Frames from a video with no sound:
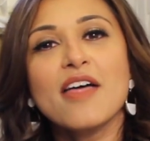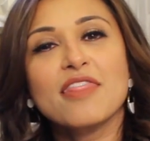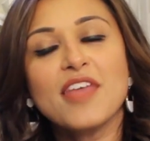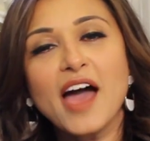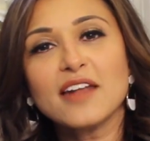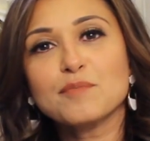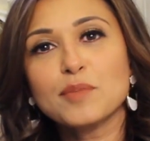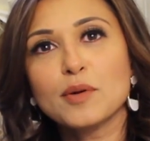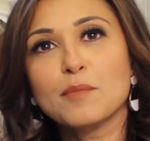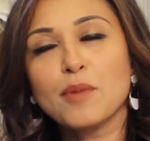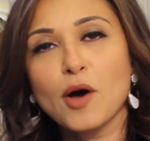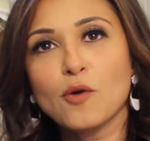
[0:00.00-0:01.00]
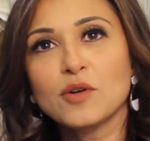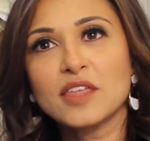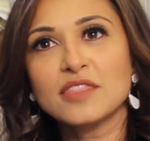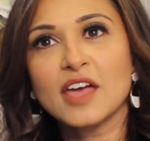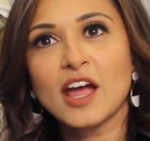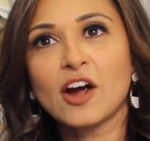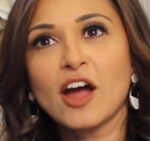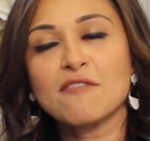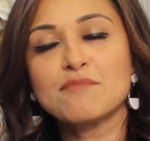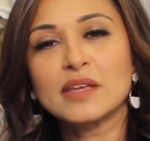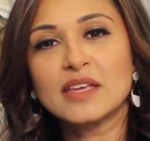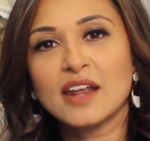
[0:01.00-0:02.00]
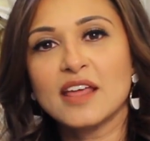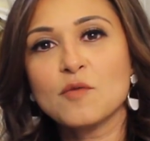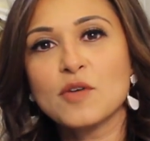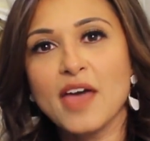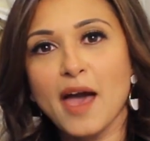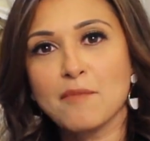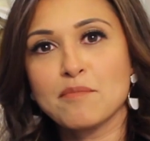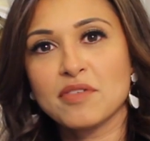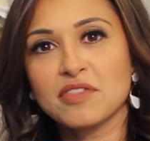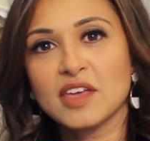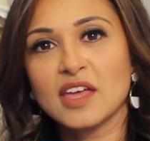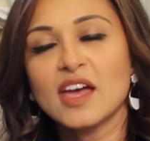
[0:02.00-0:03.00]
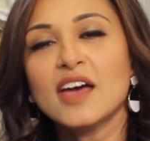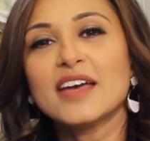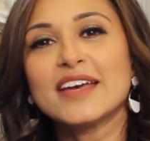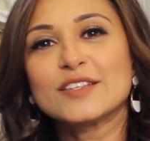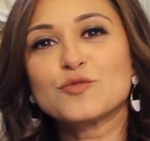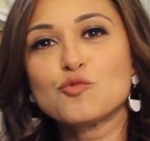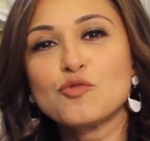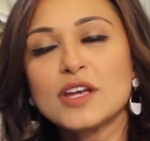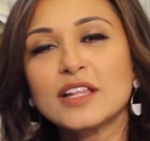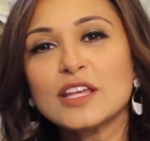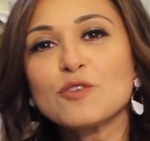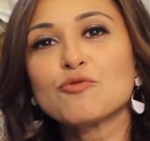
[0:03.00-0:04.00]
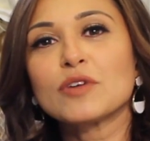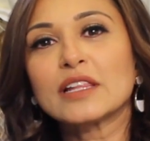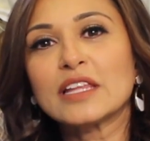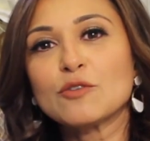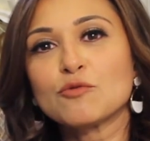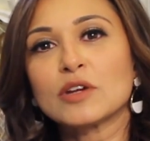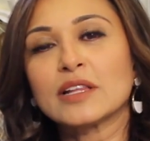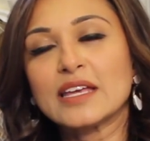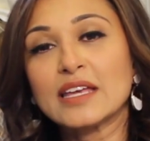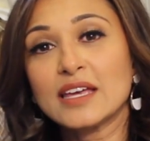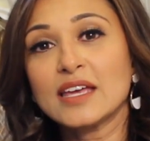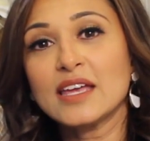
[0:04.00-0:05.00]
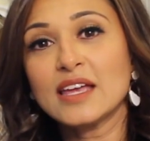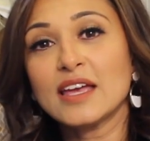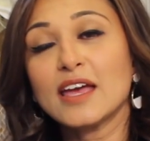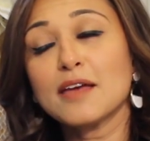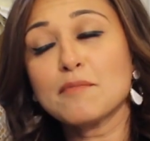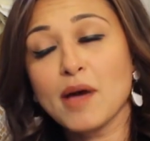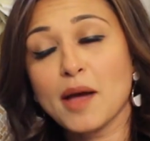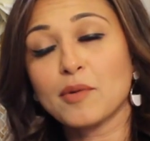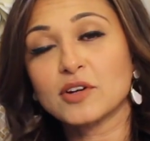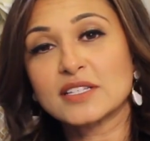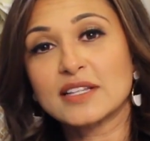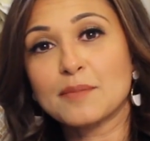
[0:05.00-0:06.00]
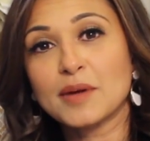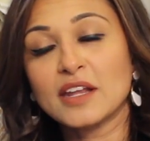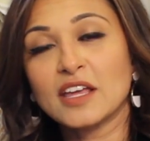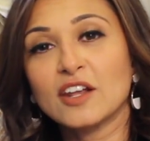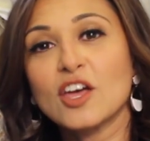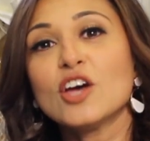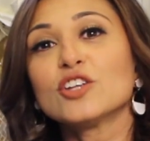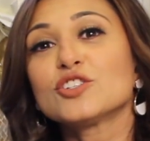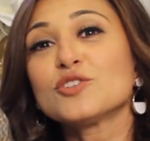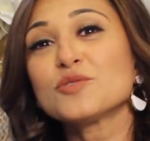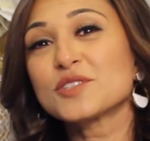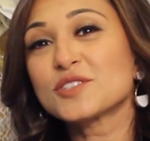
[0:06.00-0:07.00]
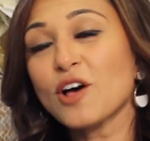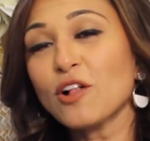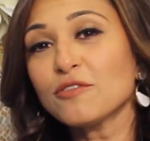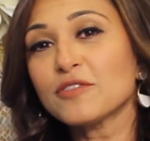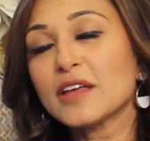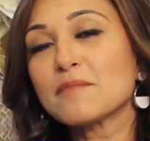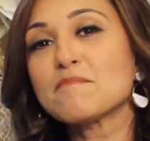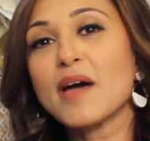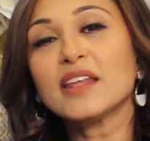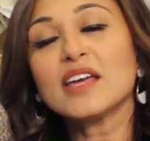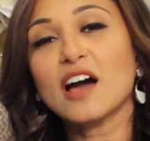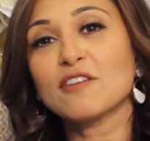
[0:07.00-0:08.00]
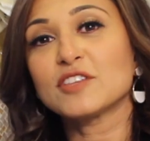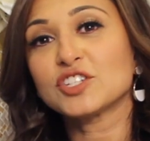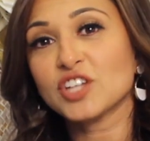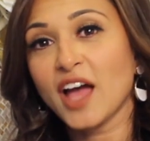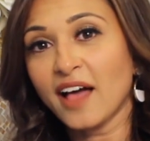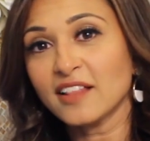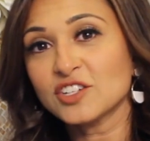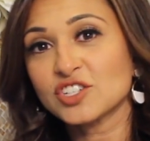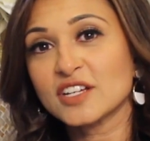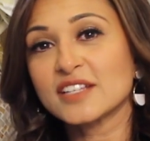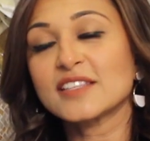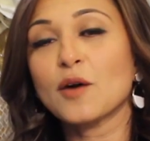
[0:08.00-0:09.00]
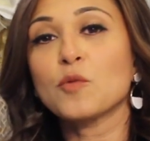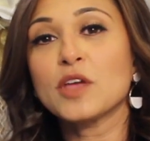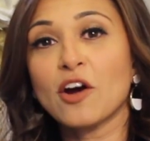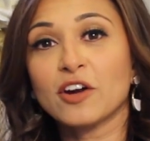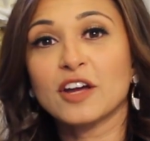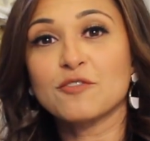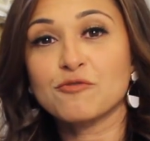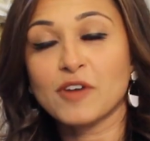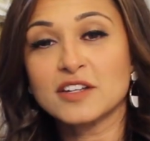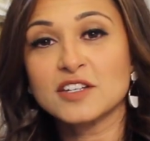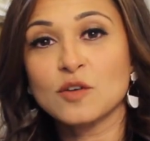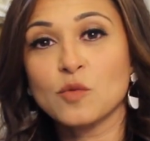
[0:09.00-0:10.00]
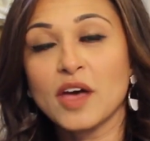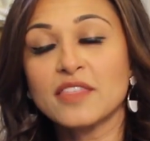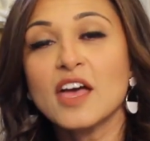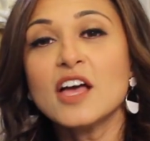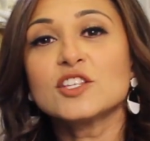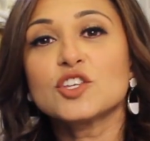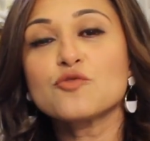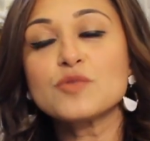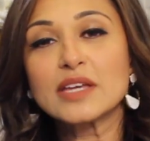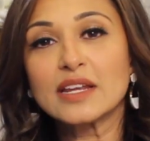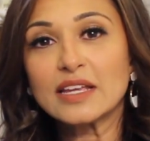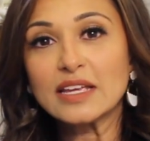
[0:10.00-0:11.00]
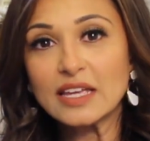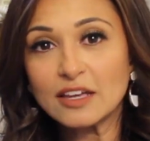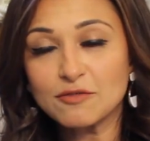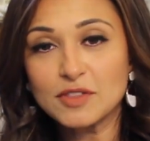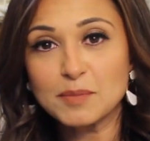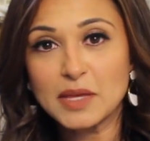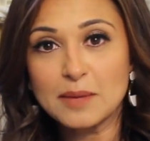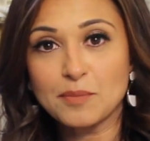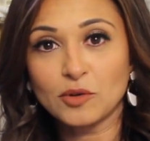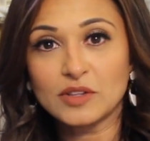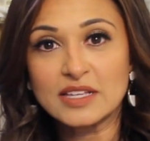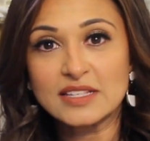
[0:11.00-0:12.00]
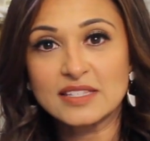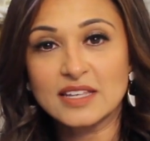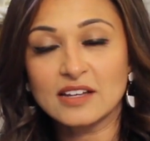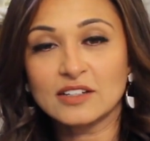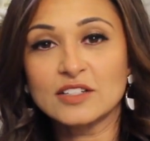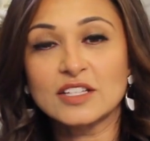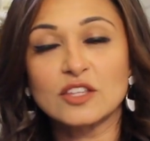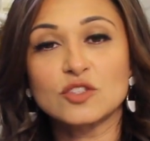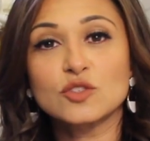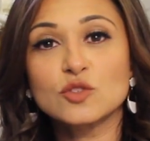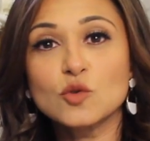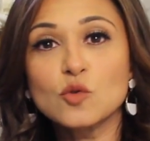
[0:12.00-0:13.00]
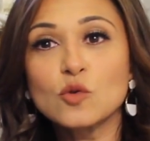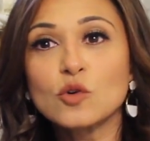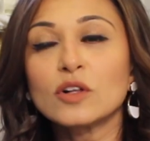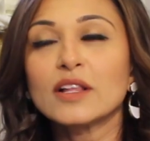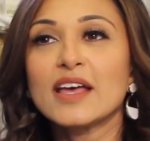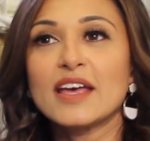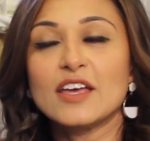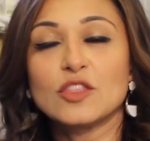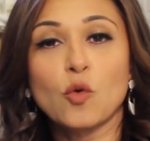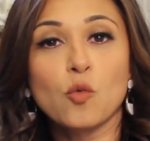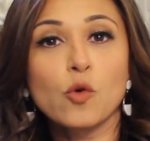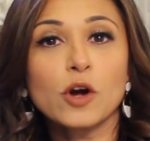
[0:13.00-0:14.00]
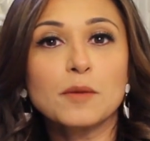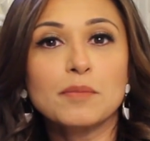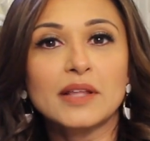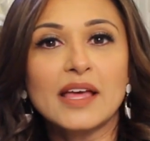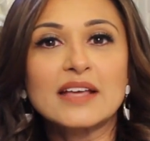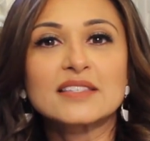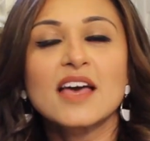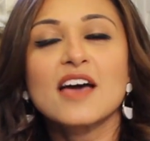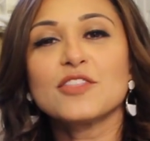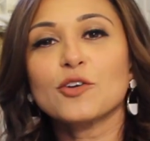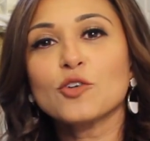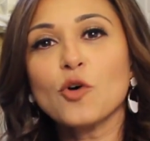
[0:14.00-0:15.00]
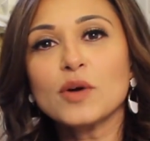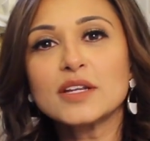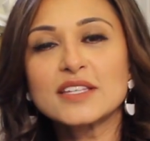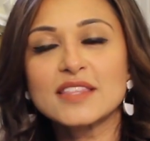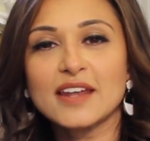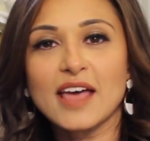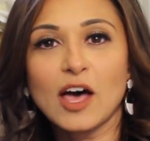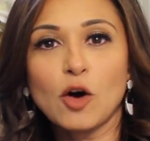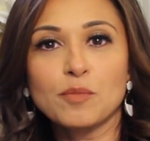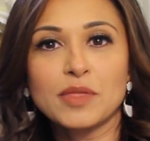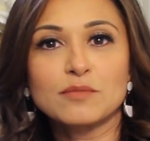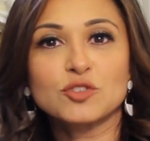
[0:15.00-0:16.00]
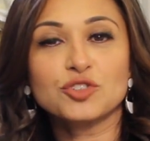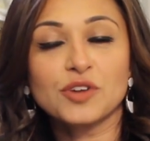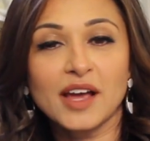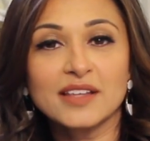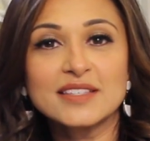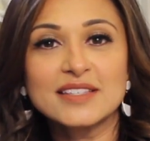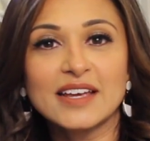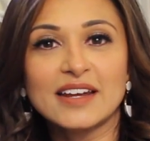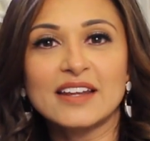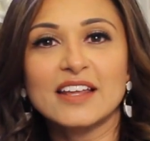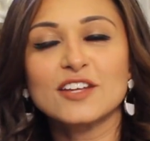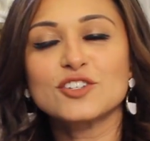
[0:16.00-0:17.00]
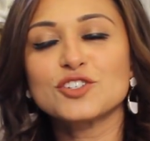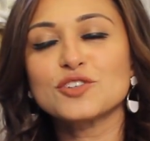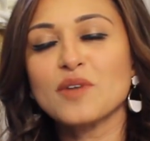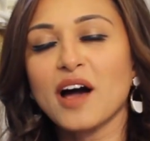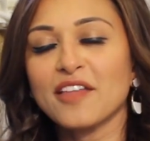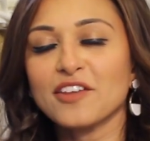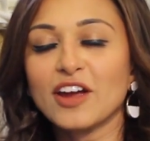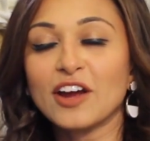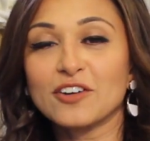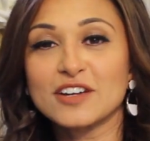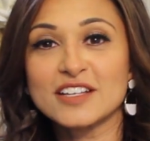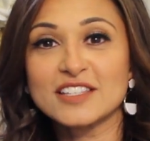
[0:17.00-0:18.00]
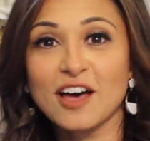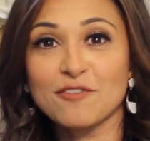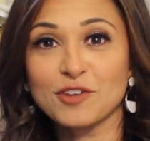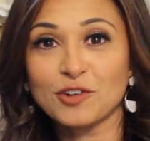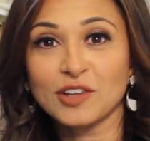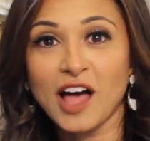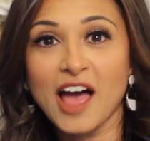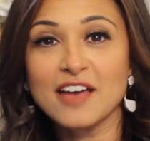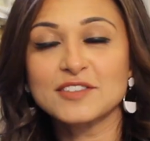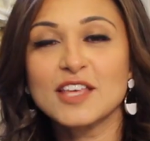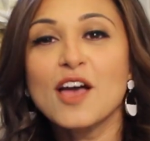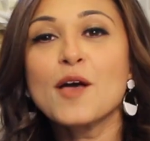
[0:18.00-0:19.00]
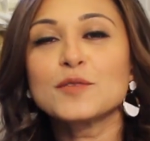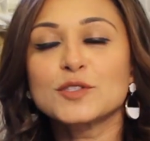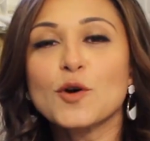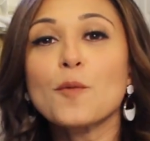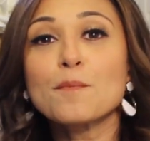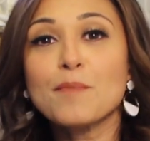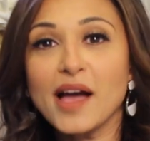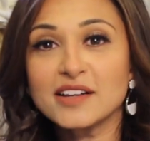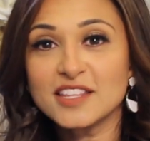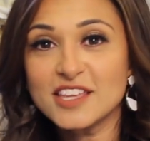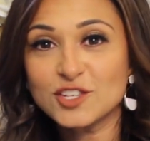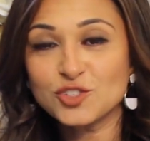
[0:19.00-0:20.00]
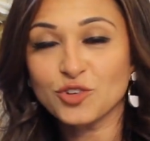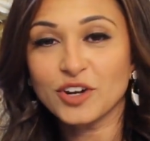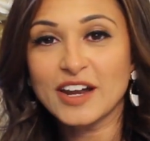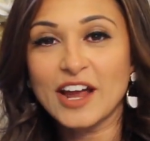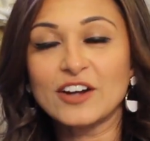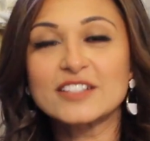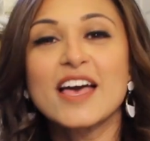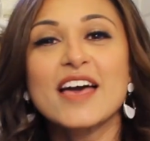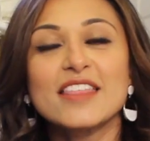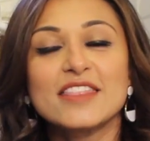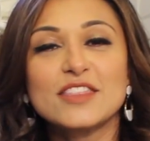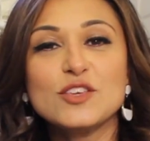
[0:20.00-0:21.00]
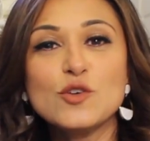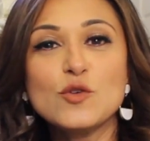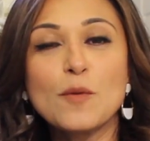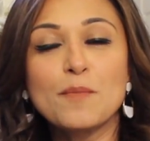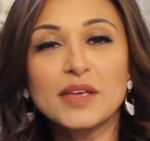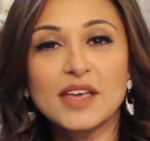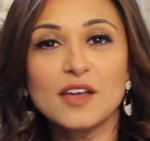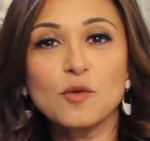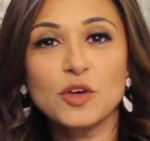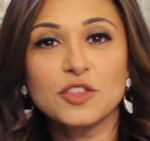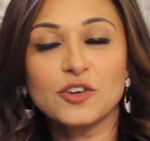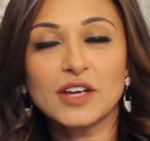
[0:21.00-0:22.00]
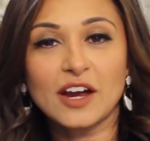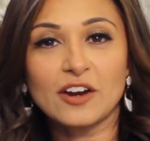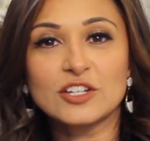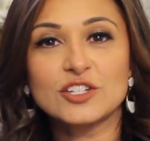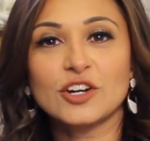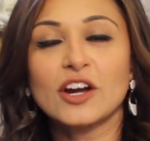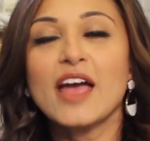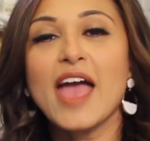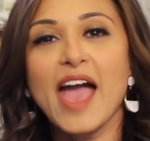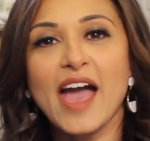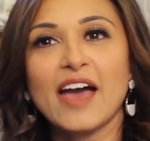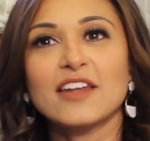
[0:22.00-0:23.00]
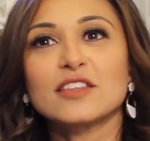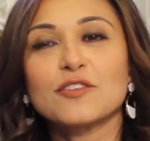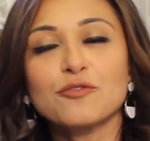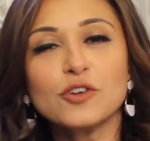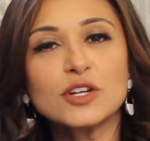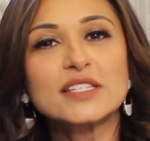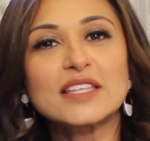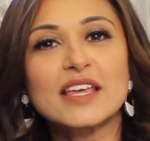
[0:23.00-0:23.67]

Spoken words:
That component there of beginning with empathy is really, really, really key, in my personal opinion, to solving many of the challenges that we are confronted with. So if we can give the people these skills in school, in the workplace, they're going to then help them translate it into other areas of their lives. So back to the Extraordinaires. You begin with your character, and the first